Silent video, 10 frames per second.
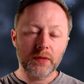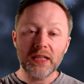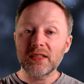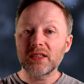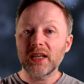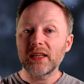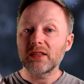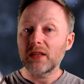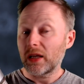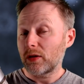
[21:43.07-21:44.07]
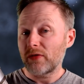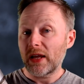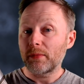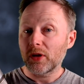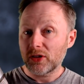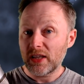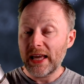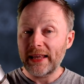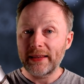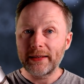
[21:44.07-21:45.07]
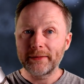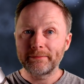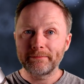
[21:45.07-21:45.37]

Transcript: Ladies and gents, thank you very much. The end.